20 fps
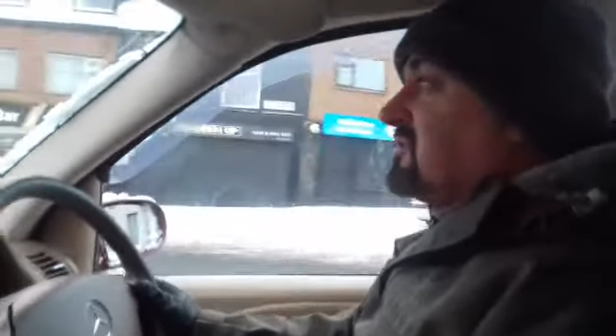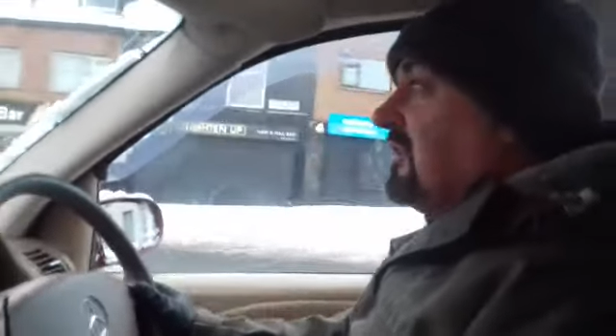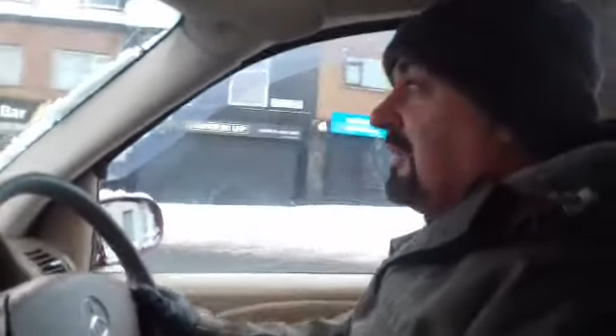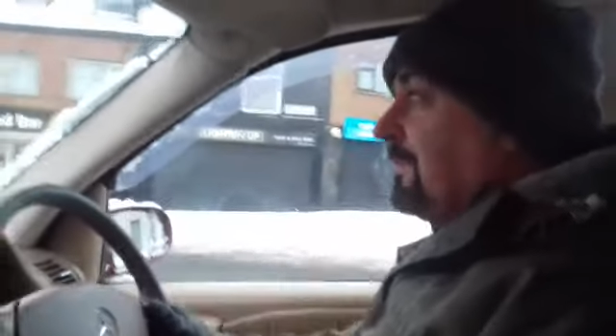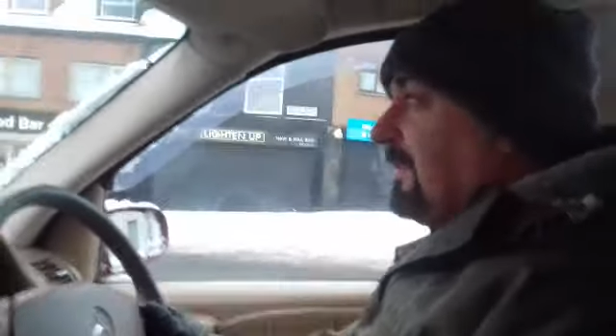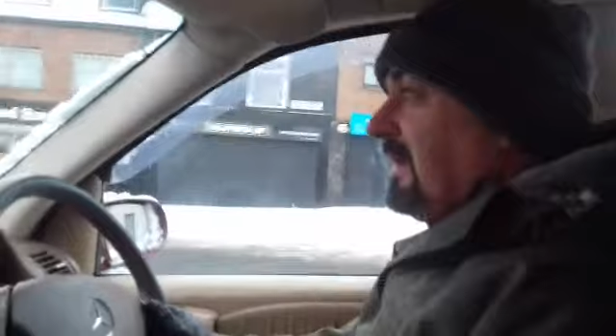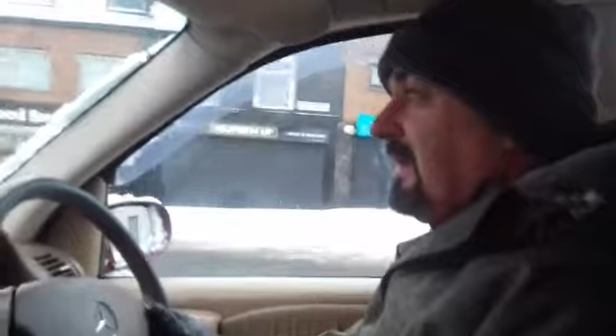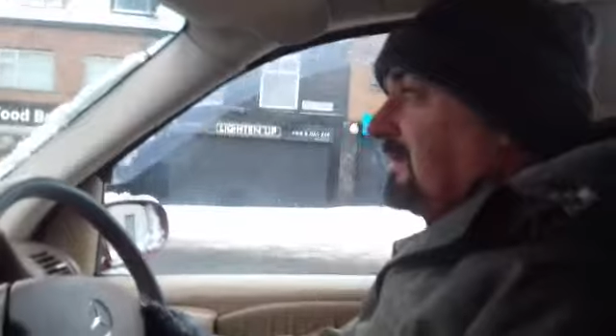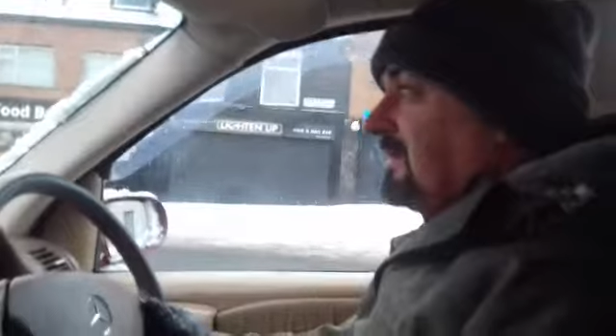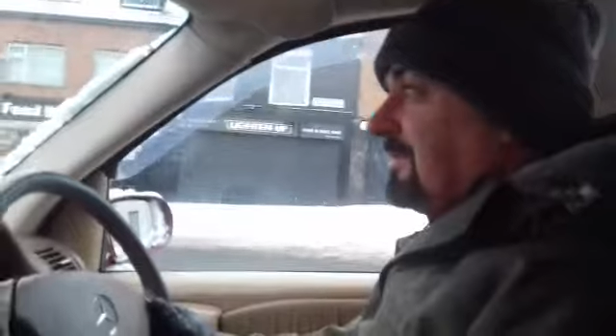
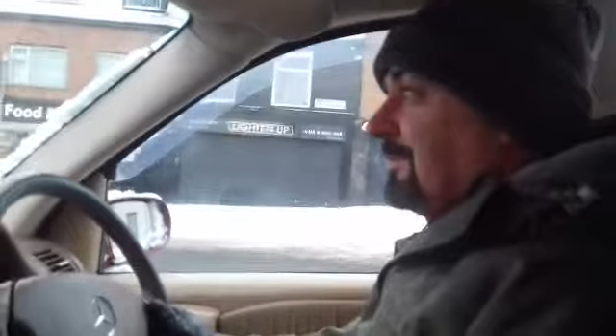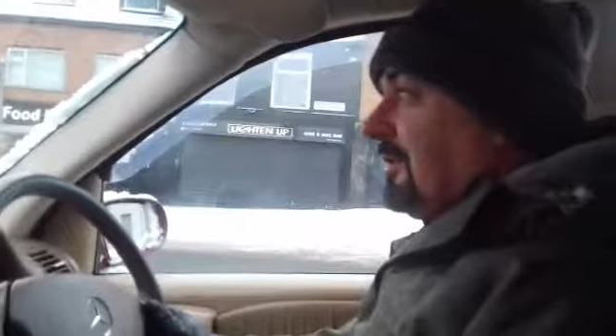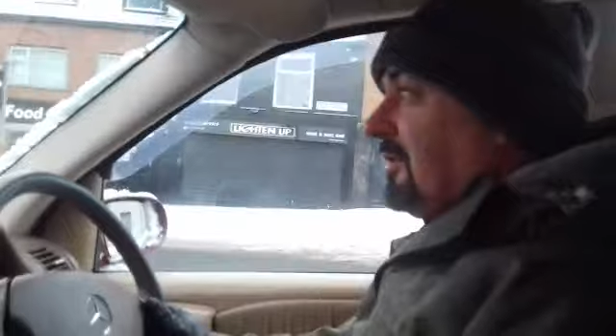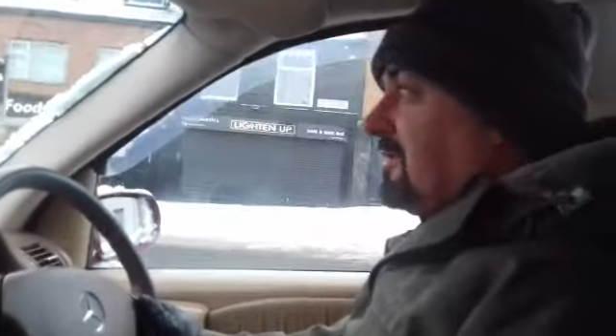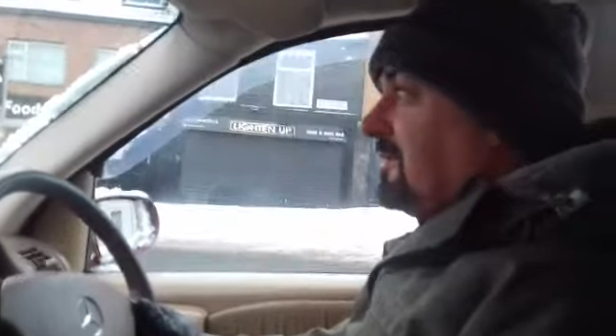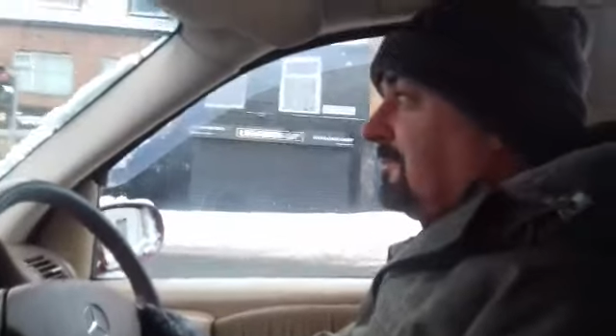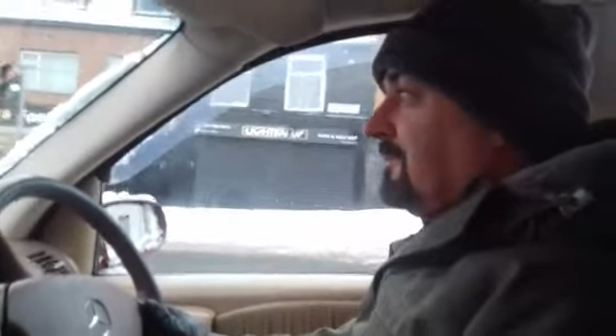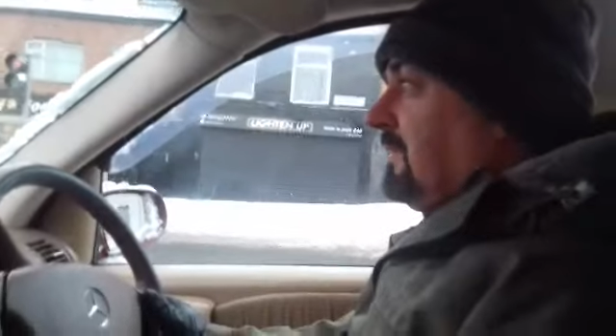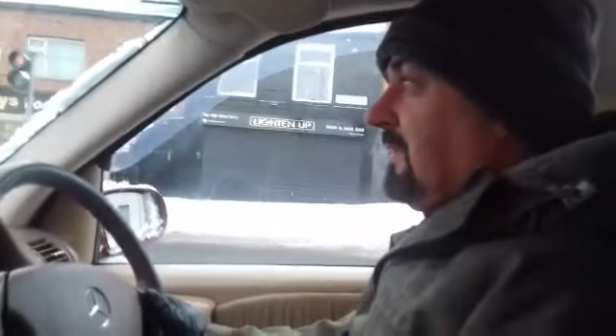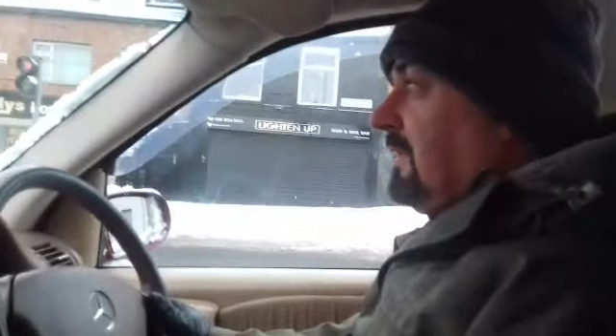Chippy at the
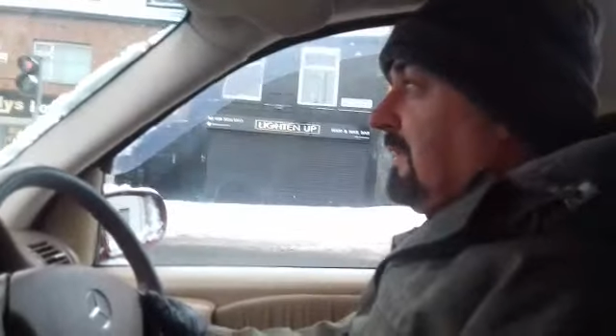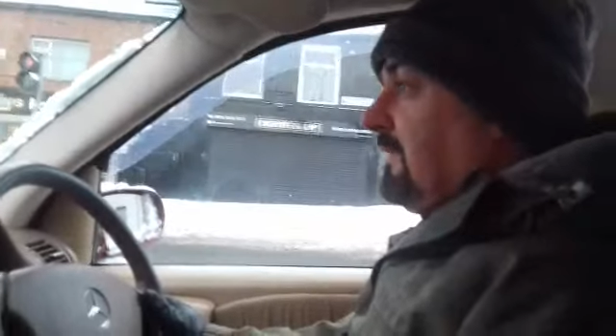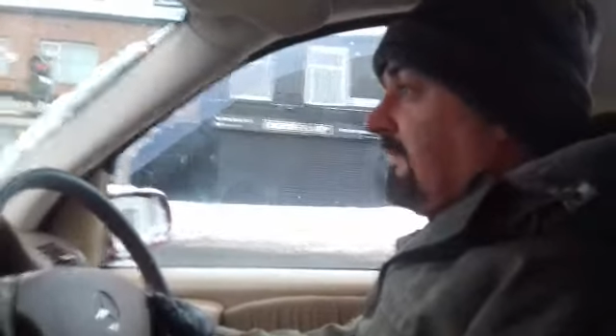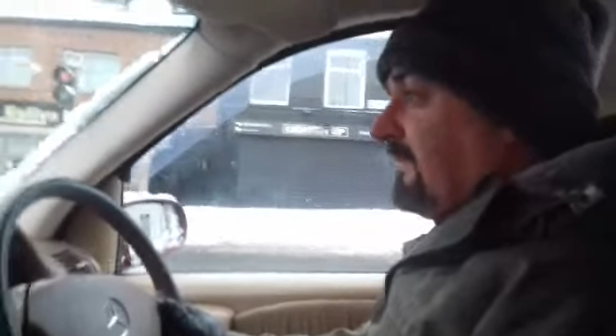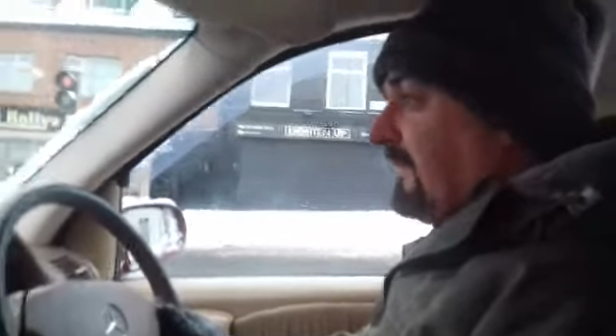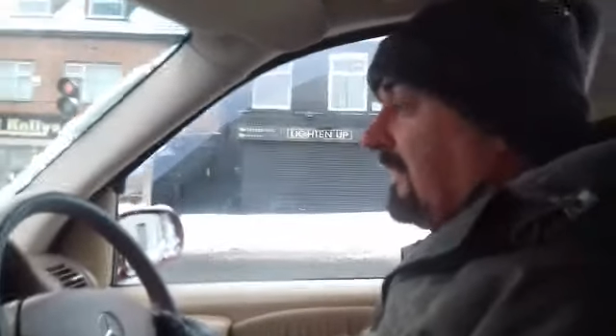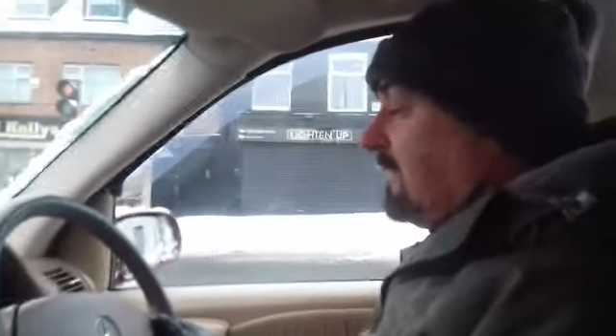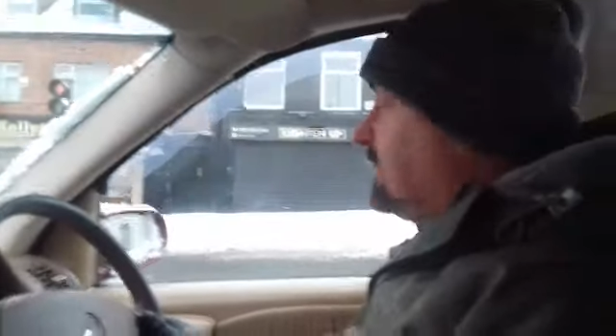bottom of